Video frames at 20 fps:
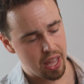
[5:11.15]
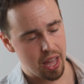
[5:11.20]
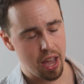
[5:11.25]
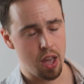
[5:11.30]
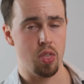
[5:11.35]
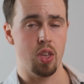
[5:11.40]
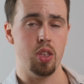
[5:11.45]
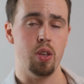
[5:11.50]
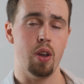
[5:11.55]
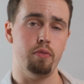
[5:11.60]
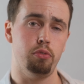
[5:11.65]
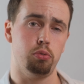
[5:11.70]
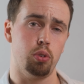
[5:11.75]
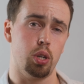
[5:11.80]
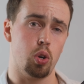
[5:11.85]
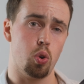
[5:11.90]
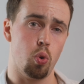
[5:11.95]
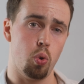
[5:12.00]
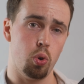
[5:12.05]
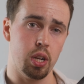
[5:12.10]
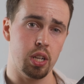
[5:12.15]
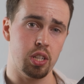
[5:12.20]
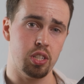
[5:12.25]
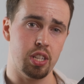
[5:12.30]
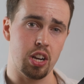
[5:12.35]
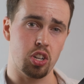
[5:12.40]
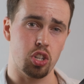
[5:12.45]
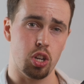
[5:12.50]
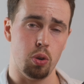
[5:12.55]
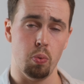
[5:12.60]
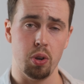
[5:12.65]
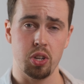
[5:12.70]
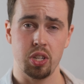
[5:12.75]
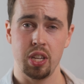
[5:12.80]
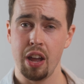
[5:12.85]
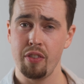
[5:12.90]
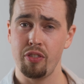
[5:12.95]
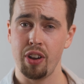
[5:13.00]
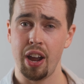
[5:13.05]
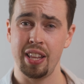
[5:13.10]
And then you have a recording section, which
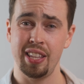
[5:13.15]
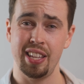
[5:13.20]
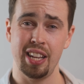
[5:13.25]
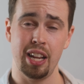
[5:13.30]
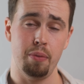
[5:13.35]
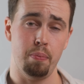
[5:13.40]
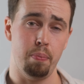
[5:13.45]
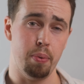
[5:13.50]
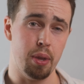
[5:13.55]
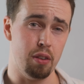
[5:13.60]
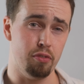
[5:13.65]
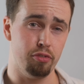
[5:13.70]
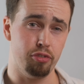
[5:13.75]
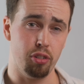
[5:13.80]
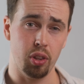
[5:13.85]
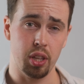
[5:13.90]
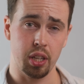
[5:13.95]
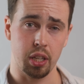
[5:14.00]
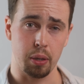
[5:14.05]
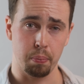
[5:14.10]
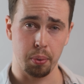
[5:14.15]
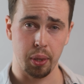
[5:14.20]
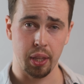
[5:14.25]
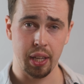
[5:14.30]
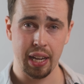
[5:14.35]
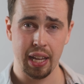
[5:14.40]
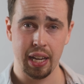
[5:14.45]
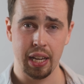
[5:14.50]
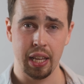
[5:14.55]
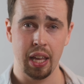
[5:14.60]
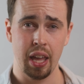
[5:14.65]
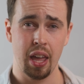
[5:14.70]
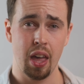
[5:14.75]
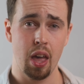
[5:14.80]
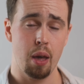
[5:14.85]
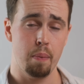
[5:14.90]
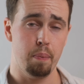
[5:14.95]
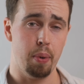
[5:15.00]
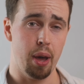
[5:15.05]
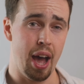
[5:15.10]
never ended up being fully completed,
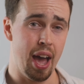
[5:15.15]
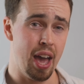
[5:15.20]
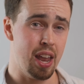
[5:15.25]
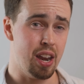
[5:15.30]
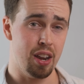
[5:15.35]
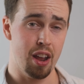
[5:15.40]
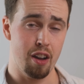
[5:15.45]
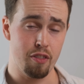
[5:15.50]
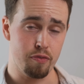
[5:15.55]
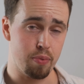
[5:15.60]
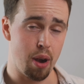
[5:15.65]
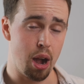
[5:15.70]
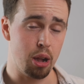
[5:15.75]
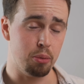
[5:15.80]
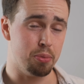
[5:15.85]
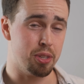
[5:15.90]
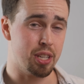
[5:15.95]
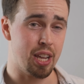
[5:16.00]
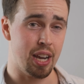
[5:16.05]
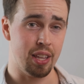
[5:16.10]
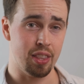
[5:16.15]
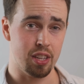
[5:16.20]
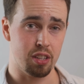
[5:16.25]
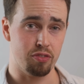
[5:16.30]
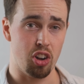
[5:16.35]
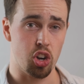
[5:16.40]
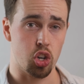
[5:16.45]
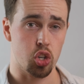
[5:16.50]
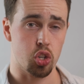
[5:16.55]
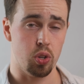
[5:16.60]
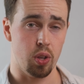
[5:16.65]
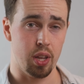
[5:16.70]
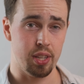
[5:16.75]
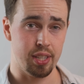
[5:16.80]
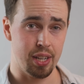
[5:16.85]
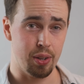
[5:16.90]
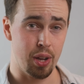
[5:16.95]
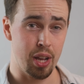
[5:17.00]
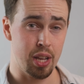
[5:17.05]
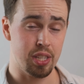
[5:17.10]
but I had enough problems getting this functional as
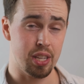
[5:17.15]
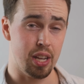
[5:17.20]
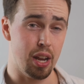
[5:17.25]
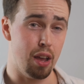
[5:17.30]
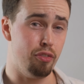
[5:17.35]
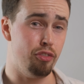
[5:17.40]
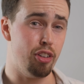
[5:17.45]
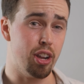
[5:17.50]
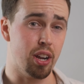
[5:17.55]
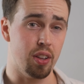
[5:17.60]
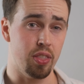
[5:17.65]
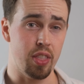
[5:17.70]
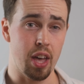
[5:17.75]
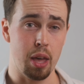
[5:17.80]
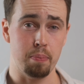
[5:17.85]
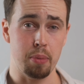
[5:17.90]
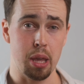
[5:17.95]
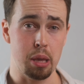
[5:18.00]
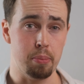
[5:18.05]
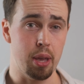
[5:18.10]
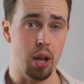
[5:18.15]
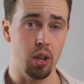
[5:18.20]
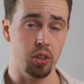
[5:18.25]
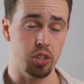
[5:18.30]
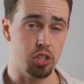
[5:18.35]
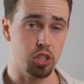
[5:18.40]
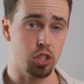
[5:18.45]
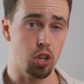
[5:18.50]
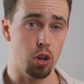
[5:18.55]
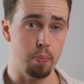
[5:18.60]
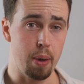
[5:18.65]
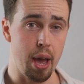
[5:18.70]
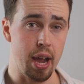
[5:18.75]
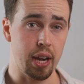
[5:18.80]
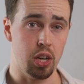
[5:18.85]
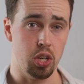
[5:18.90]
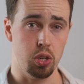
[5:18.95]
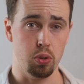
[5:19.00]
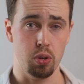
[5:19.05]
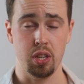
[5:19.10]
it was, and I figured that maybe I'll just go back
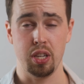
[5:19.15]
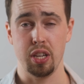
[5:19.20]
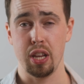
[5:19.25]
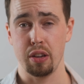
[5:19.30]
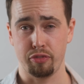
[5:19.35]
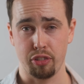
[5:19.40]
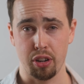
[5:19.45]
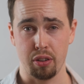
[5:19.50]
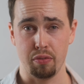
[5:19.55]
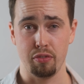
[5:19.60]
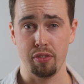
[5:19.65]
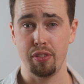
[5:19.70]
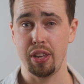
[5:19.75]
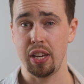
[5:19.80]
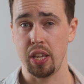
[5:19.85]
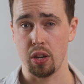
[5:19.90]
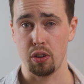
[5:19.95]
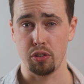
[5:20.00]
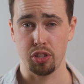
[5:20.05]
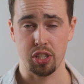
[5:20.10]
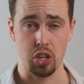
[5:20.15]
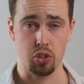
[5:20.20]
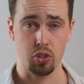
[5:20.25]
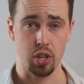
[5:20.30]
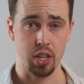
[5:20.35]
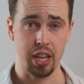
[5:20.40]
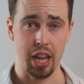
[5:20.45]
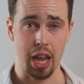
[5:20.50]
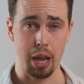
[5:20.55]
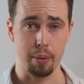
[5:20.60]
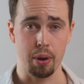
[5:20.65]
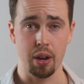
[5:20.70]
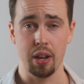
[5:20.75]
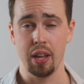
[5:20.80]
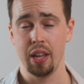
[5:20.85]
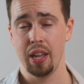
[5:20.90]
and do a different video-centric camera